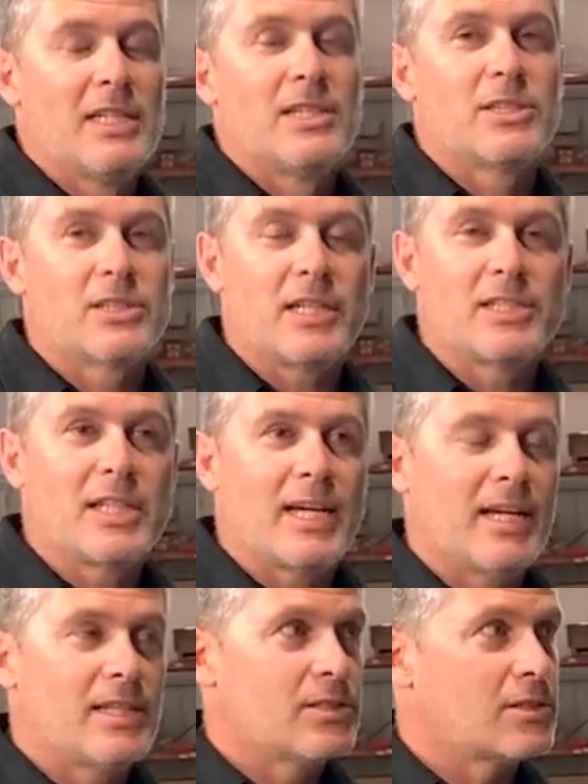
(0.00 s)
such
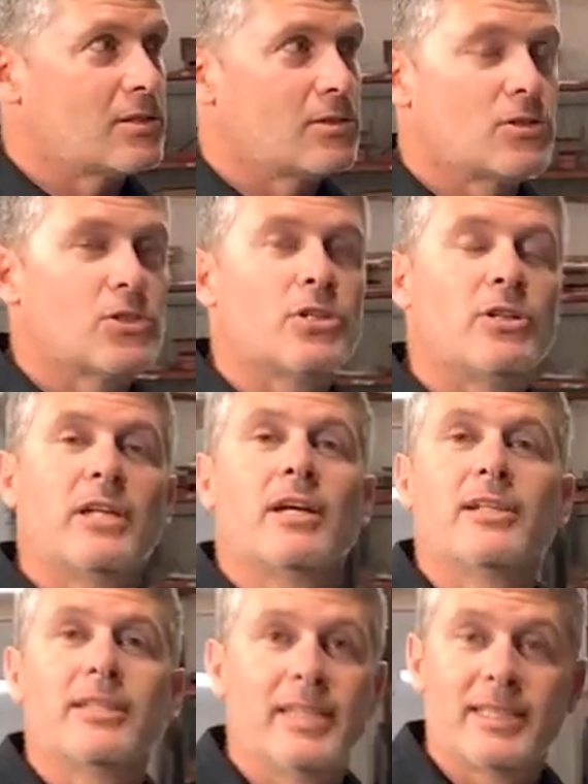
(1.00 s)
as turning
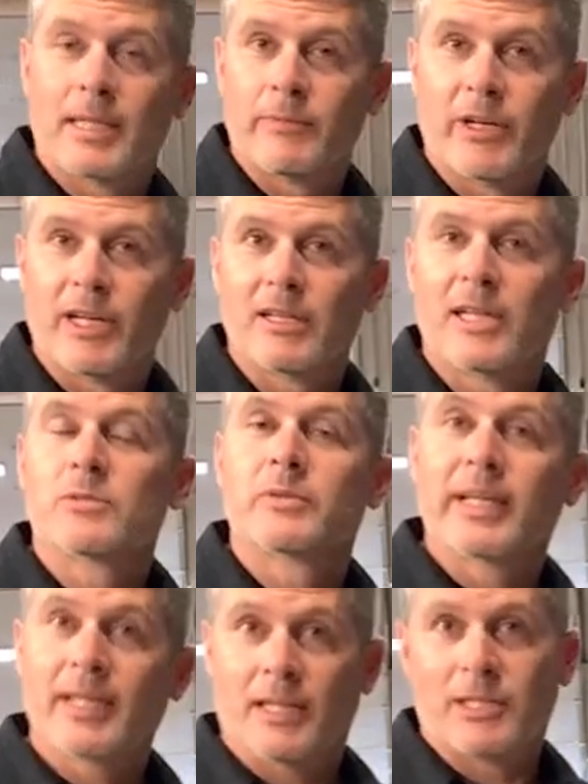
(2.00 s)
on the daytime running lights when
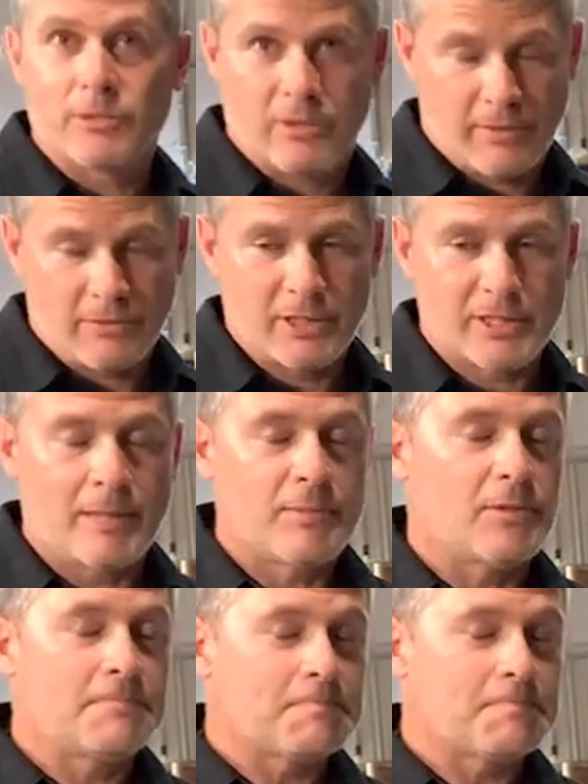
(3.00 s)
the headlights are on, for example,